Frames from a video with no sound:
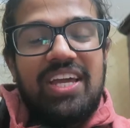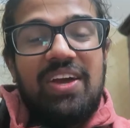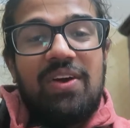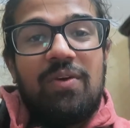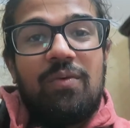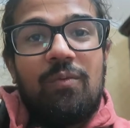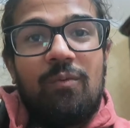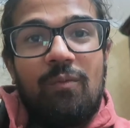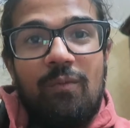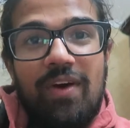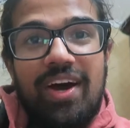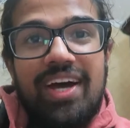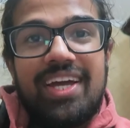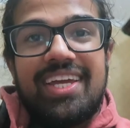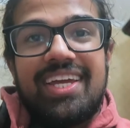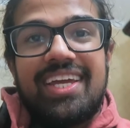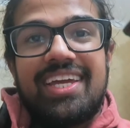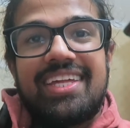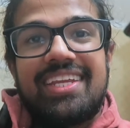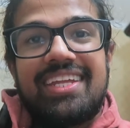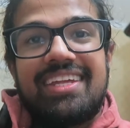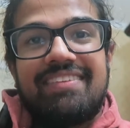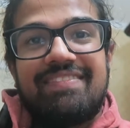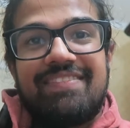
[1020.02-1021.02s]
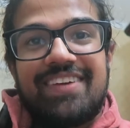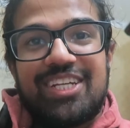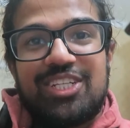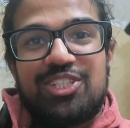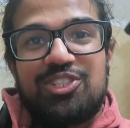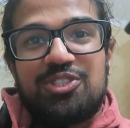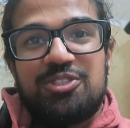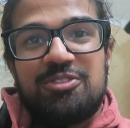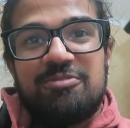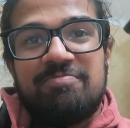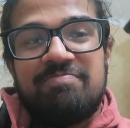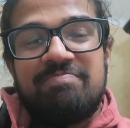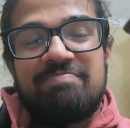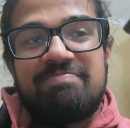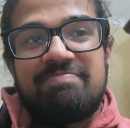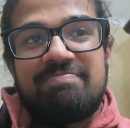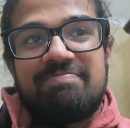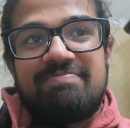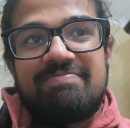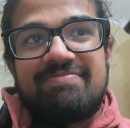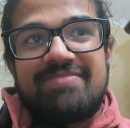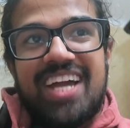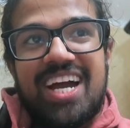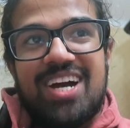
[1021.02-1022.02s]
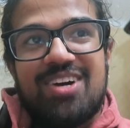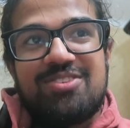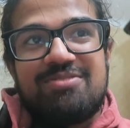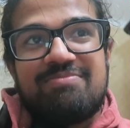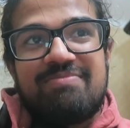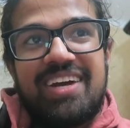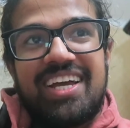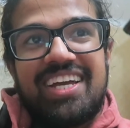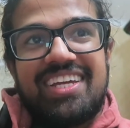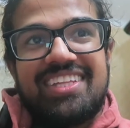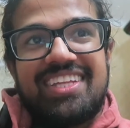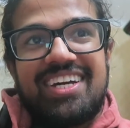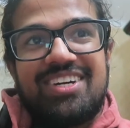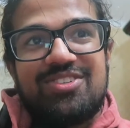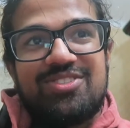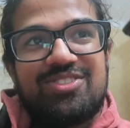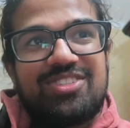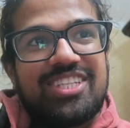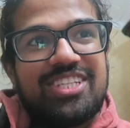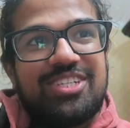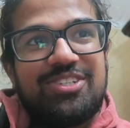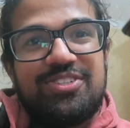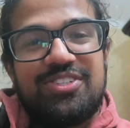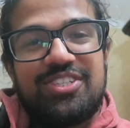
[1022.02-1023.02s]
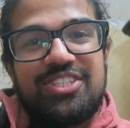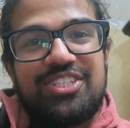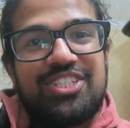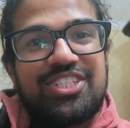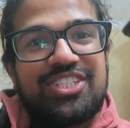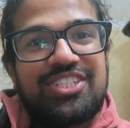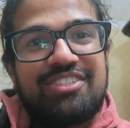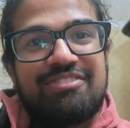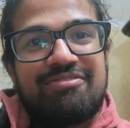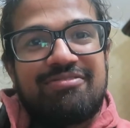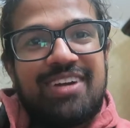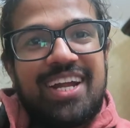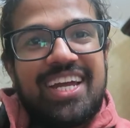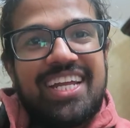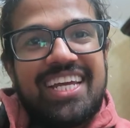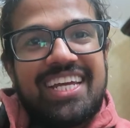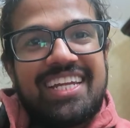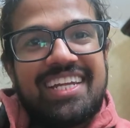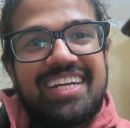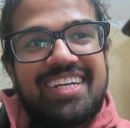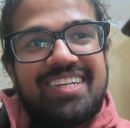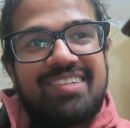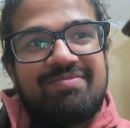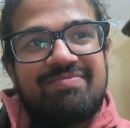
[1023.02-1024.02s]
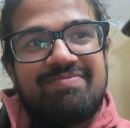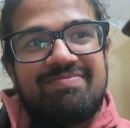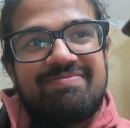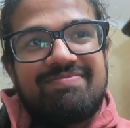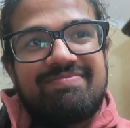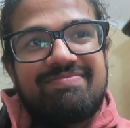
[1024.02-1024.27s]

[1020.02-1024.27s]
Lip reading: What an adventure. That was literally just a Friday night.